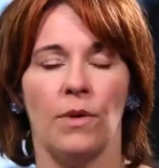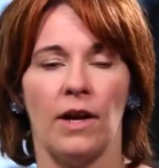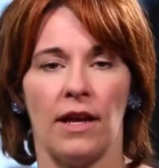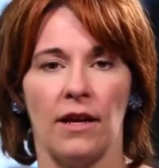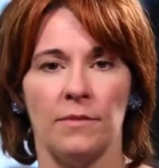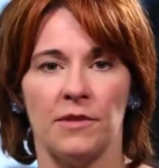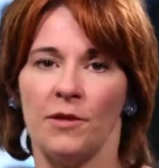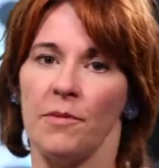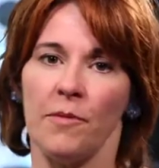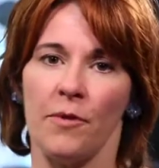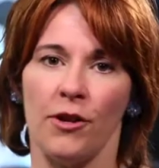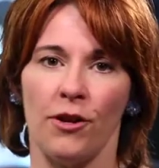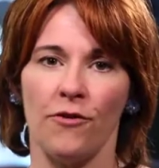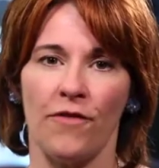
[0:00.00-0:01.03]
When it comes to
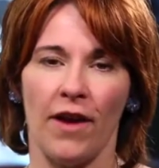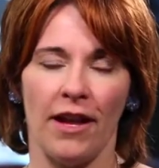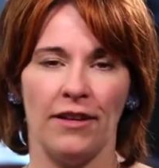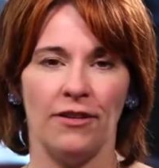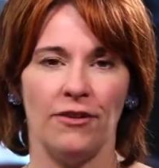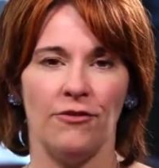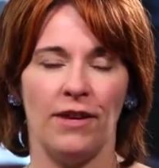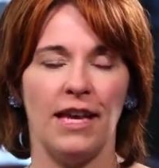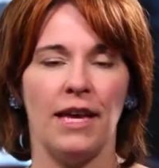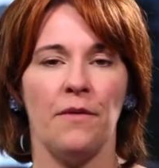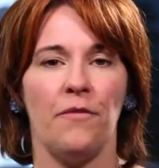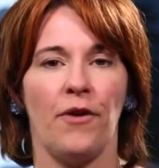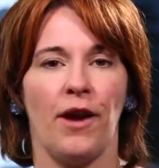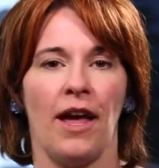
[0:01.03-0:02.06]
promoting your event, you
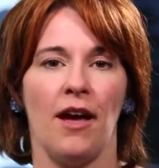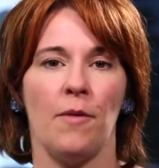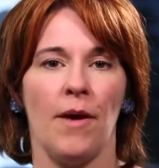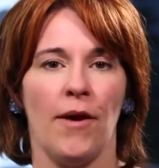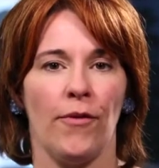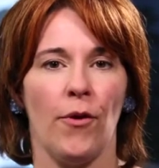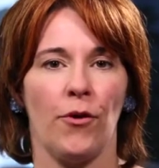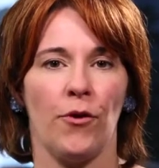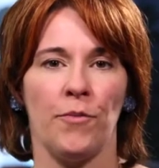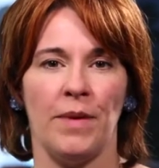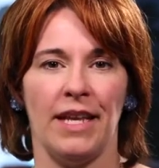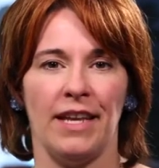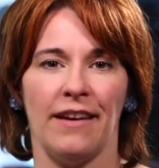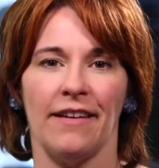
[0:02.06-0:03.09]
can't forget about local
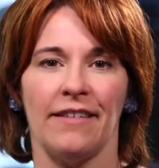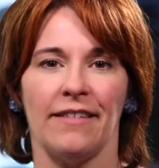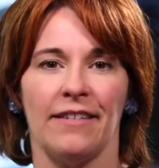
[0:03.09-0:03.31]
media.